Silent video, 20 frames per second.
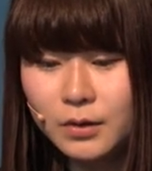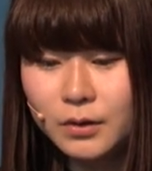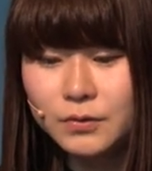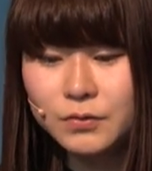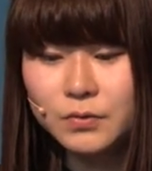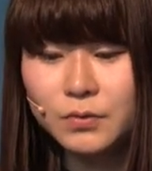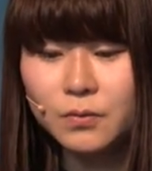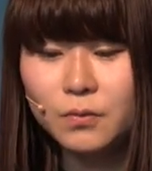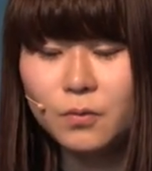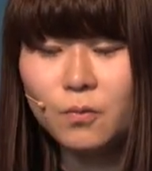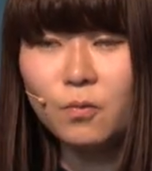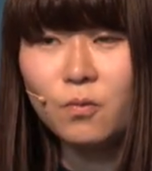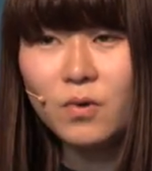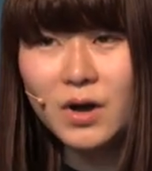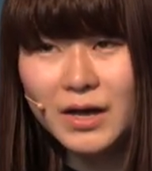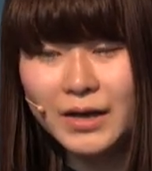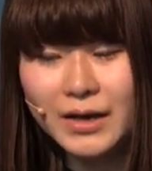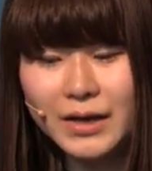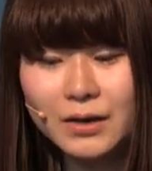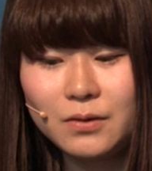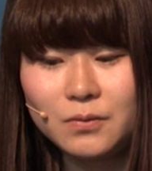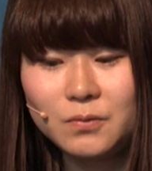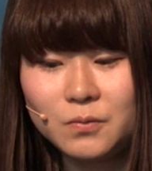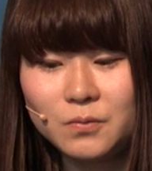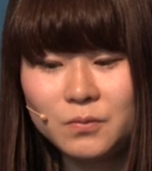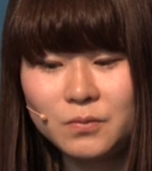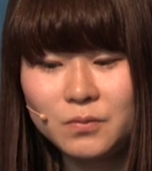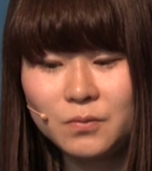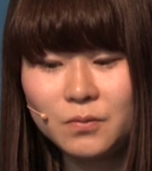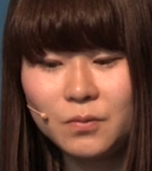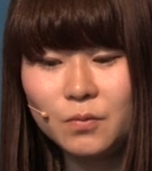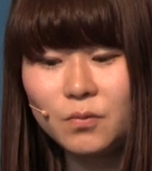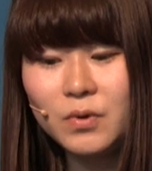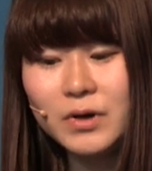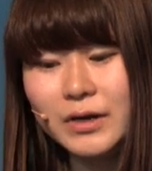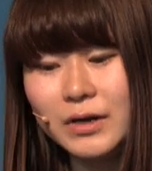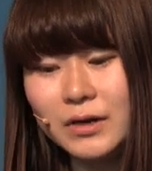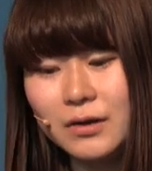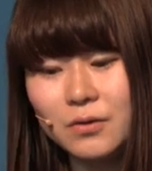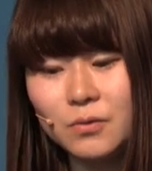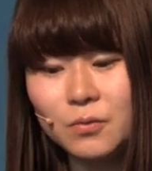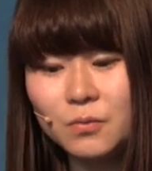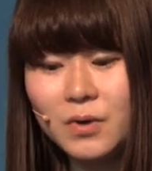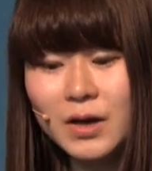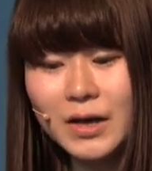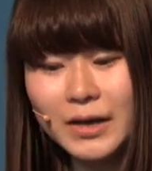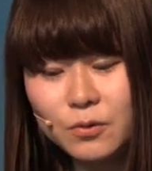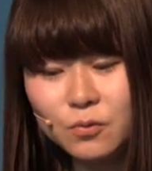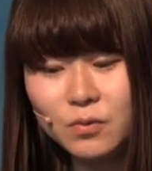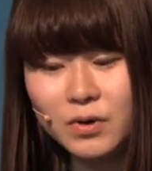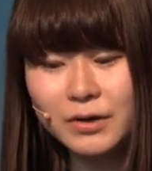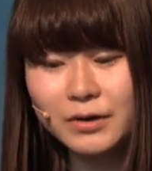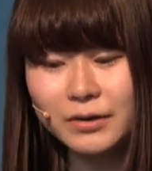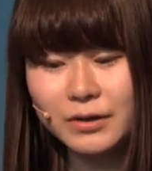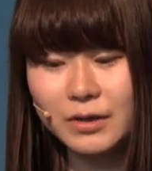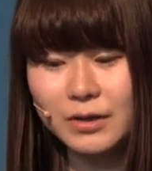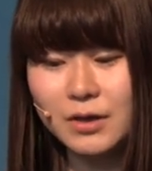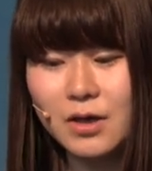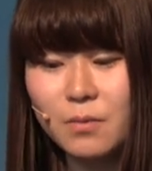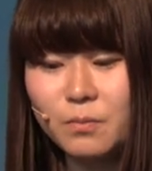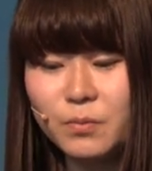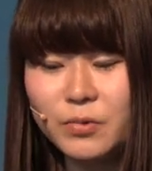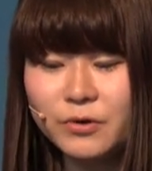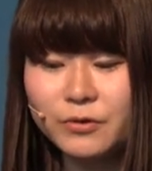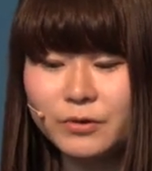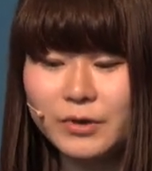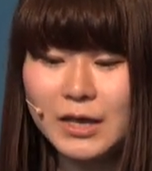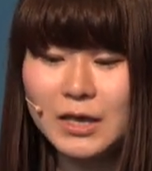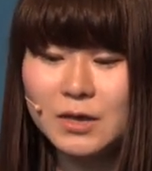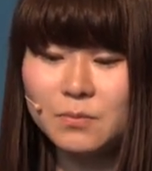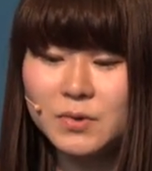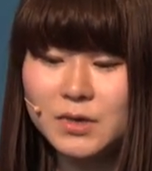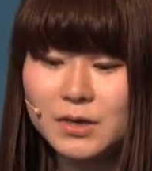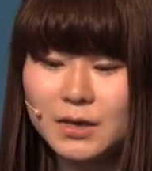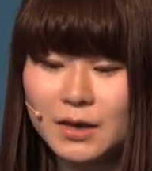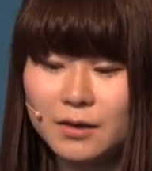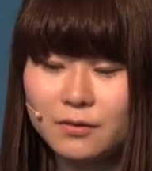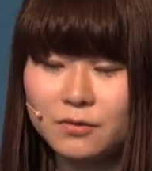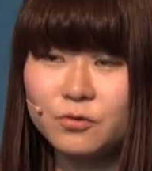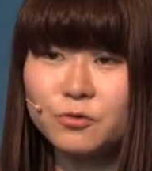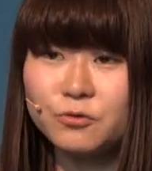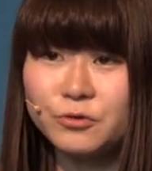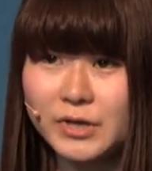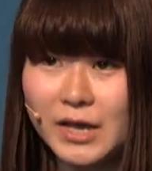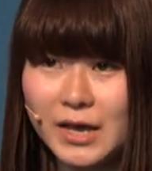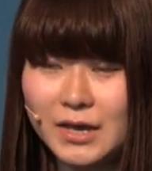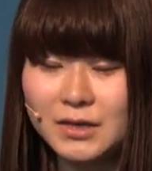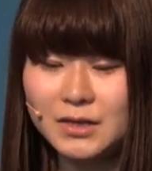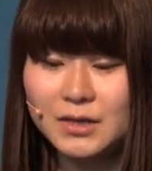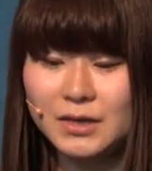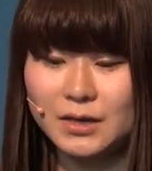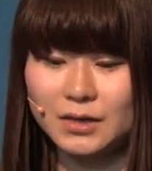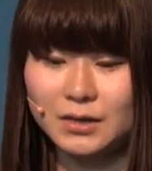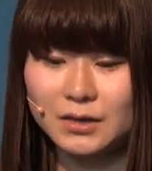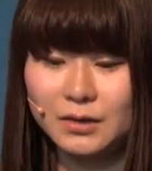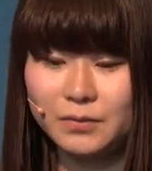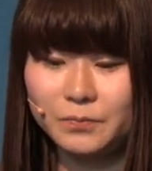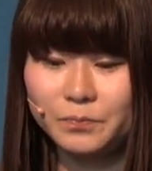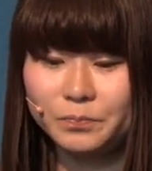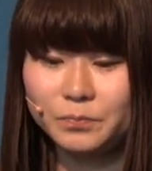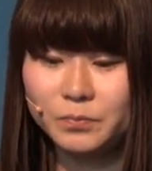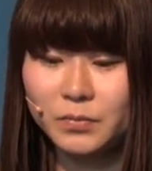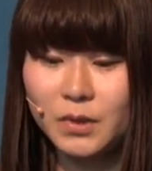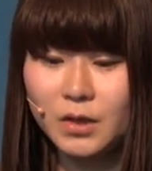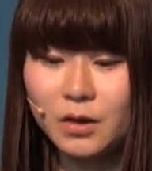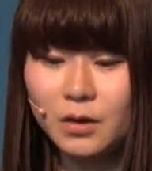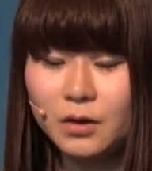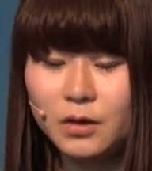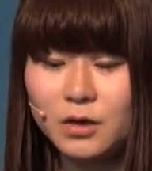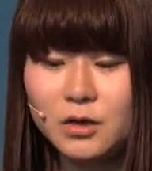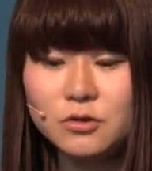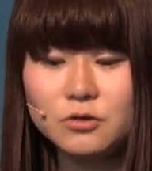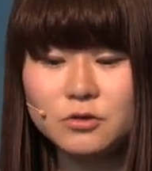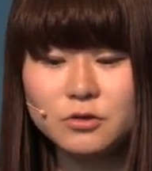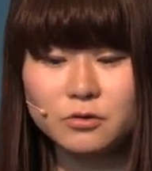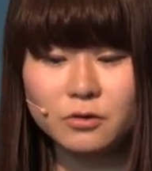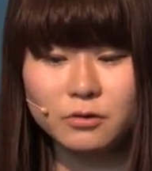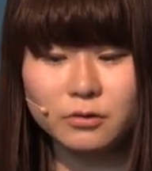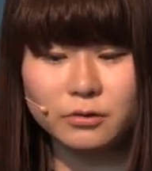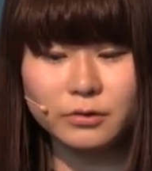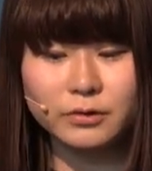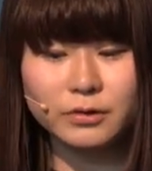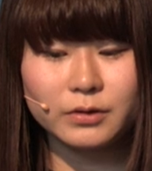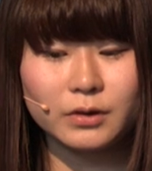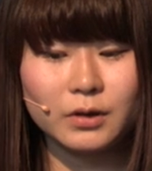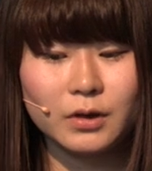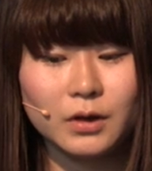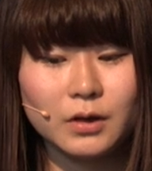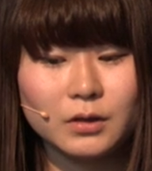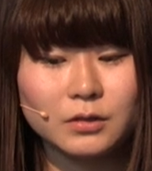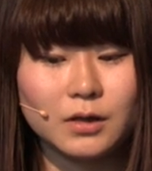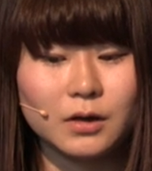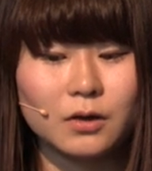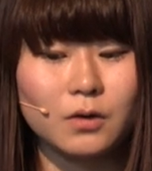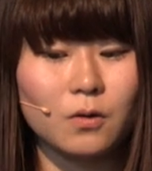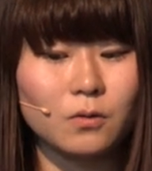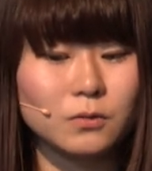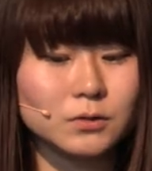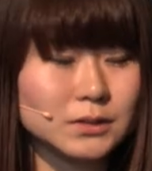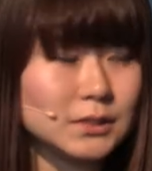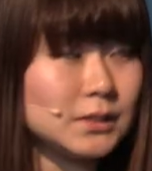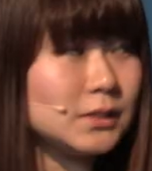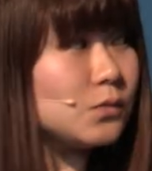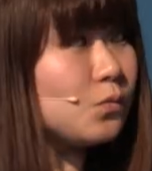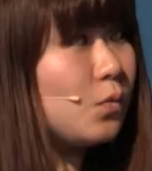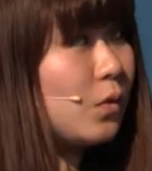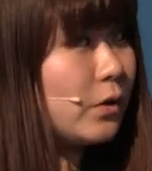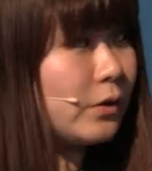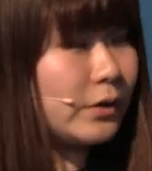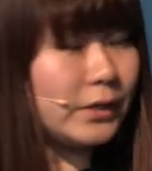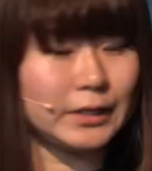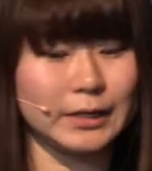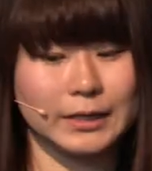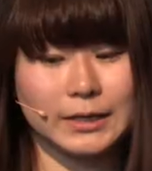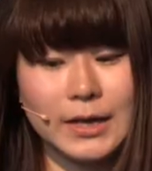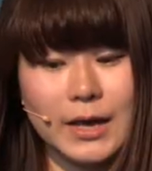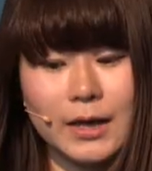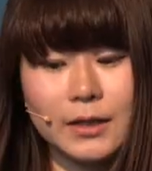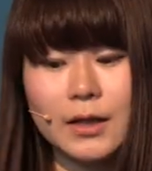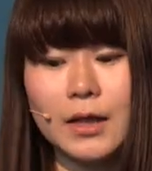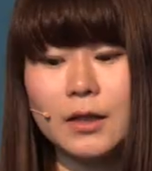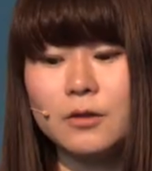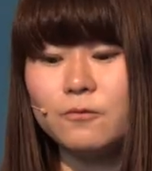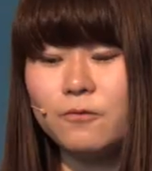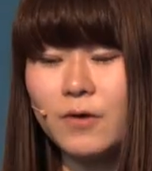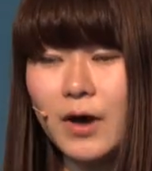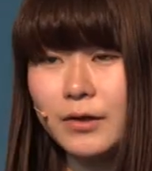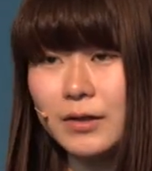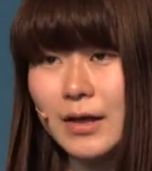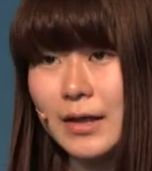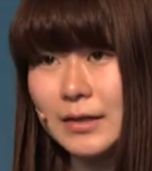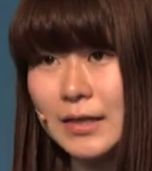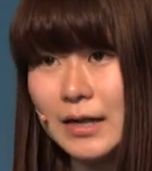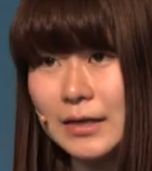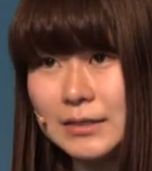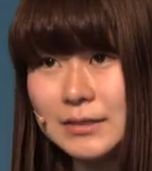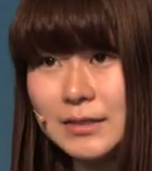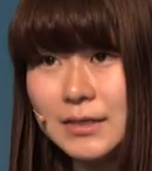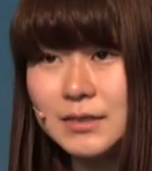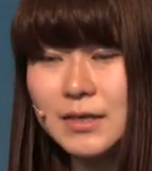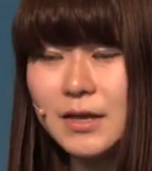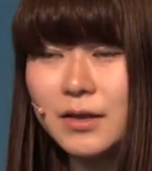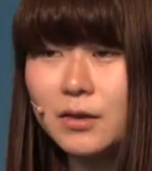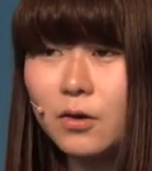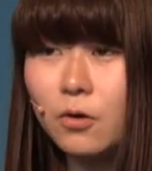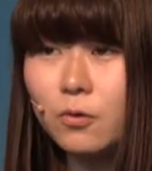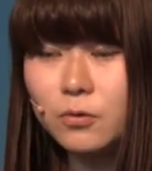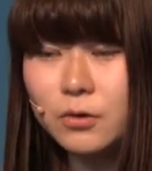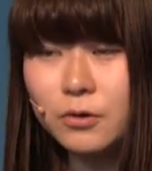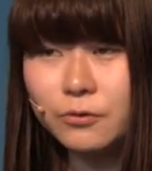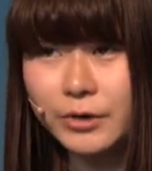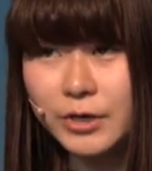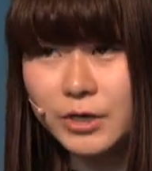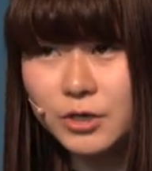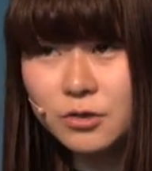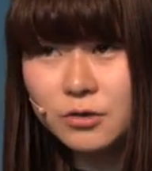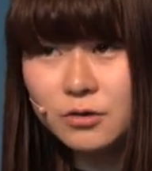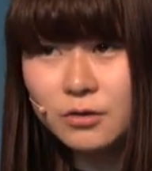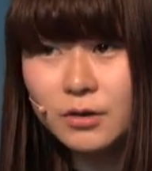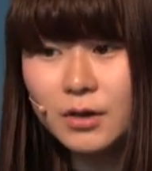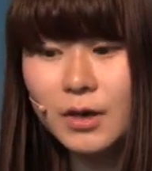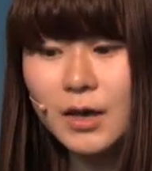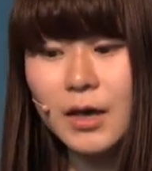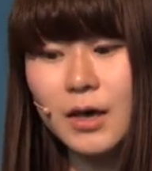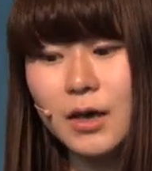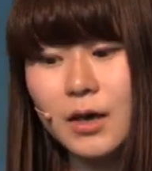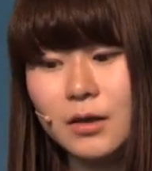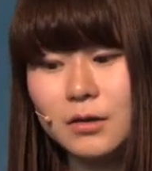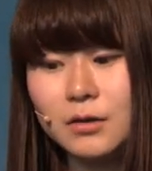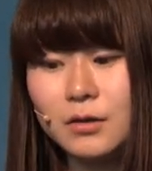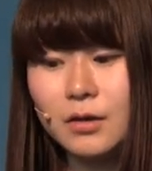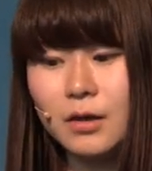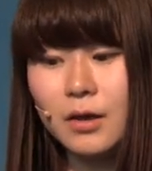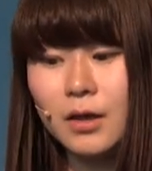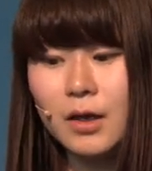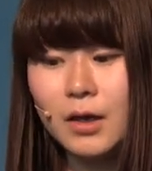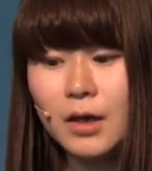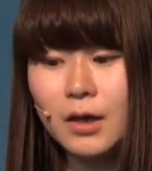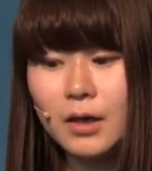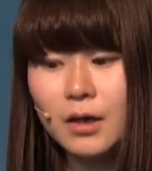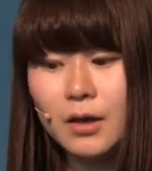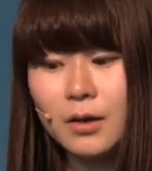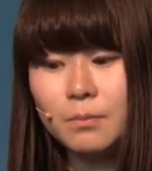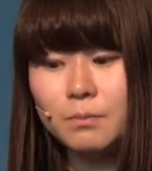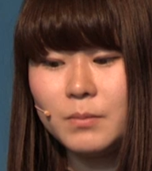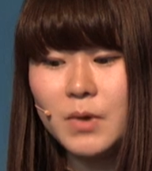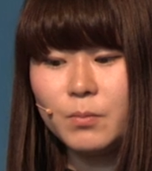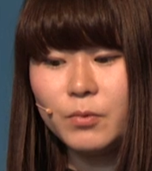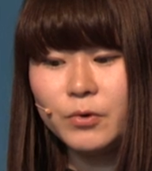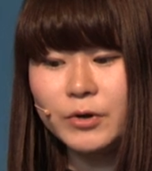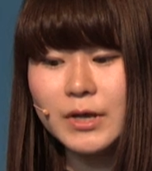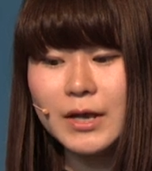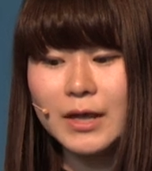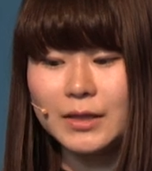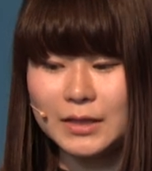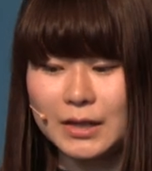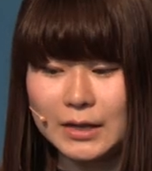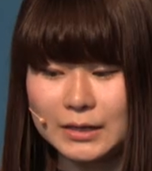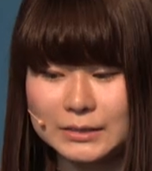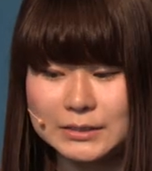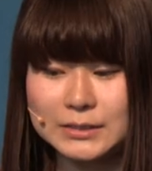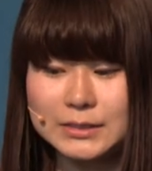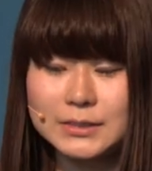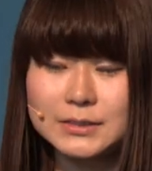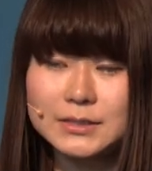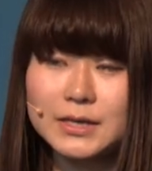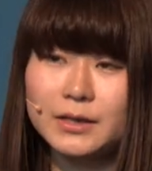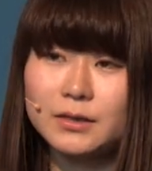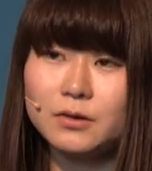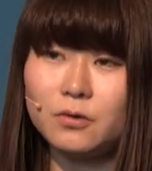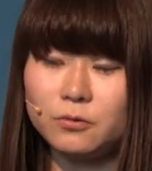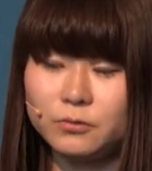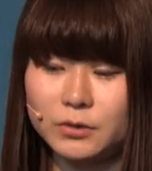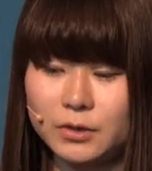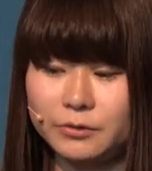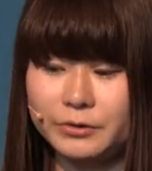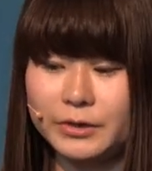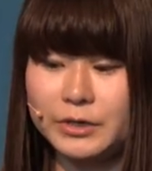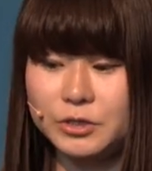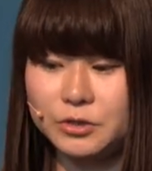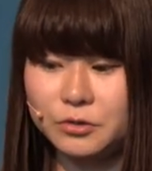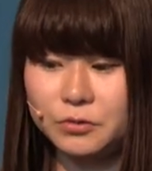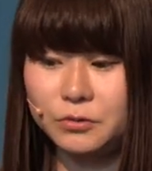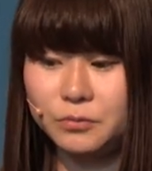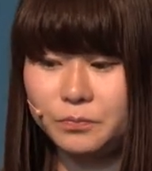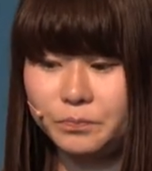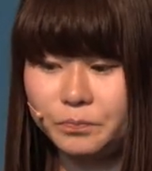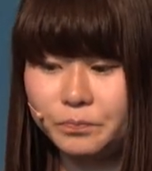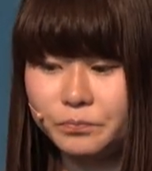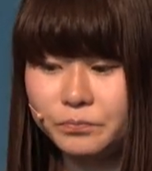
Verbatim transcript: So why were the tampered APKs created? In short, the causes were DLL file analysis and alteration, and memory analysis and alteration.